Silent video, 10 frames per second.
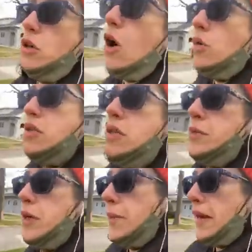
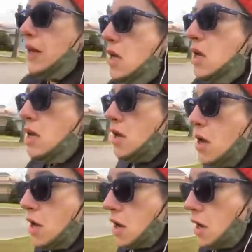maybe they did
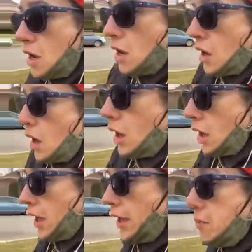come up with something that
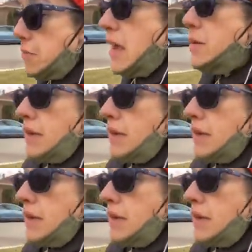can withstand